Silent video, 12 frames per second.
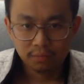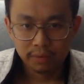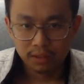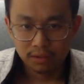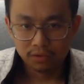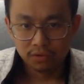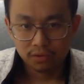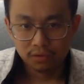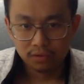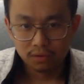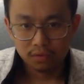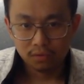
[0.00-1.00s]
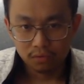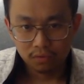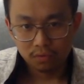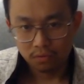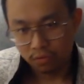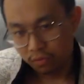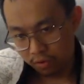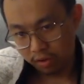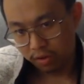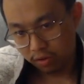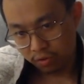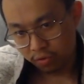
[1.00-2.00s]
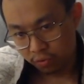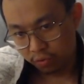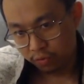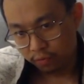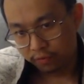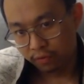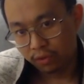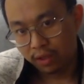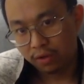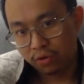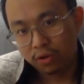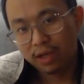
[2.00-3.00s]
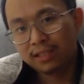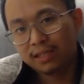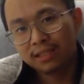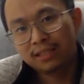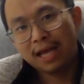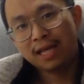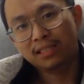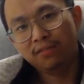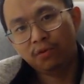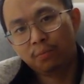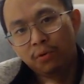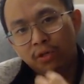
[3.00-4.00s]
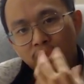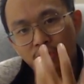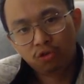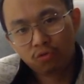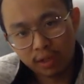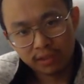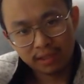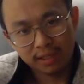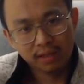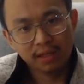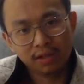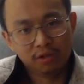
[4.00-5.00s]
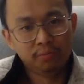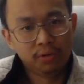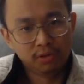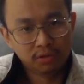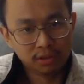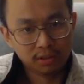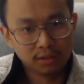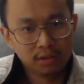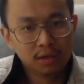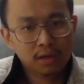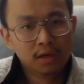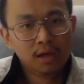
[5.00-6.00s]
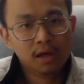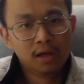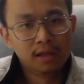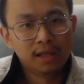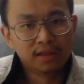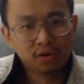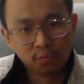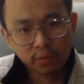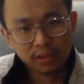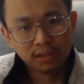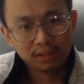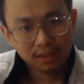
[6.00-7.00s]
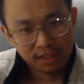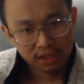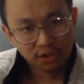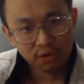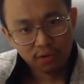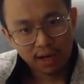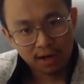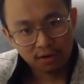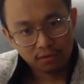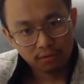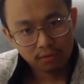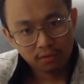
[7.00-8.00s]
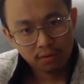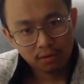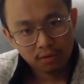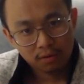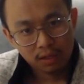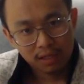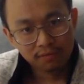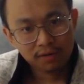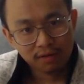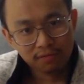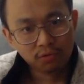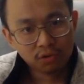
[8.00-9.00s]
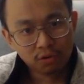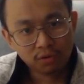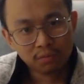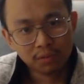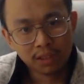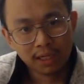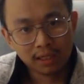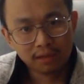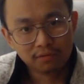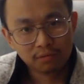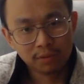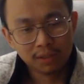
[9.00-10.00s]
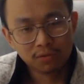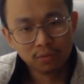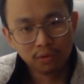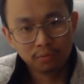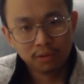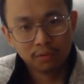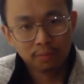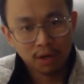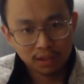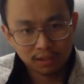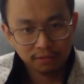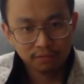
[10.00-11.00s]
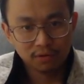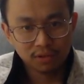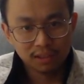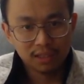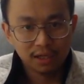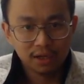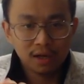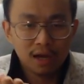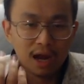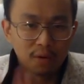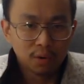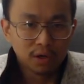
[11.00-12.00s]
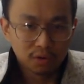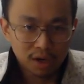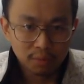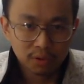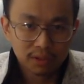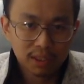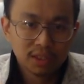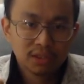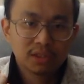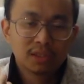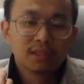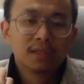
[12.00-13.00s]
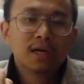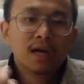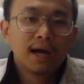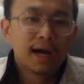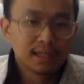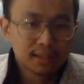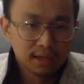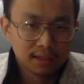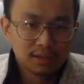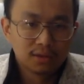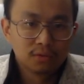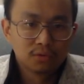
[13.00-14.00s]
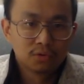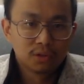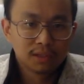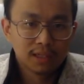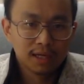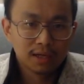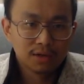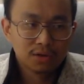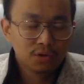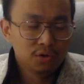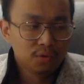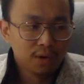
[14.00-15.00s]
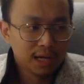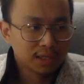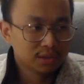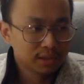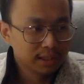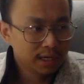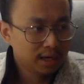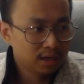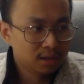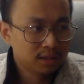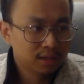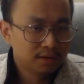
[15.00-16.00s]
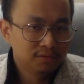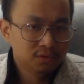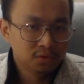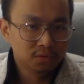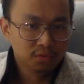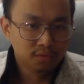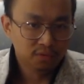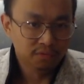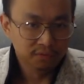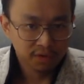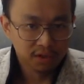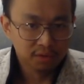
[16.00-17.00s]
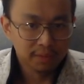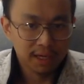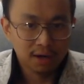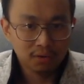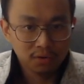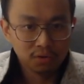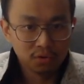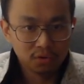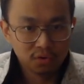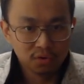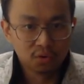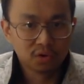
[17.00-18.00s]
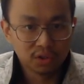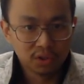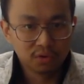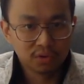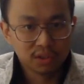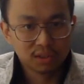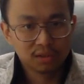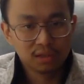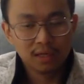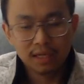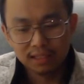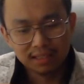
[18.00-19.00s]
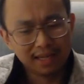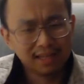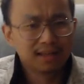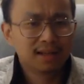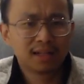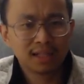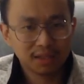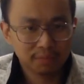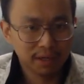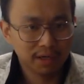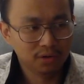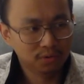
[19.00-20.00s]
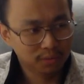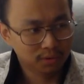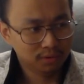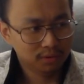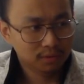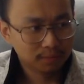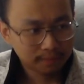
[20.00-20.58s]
because you feel that it's as if you're putting trust in the other person, that they're willing to hear you out even if you show them the negatives. Because when you put the positive first, it's like, I want to grab your attention, I don't trust that you actually care enough to hear me out, you're just, it's like clickbait almost.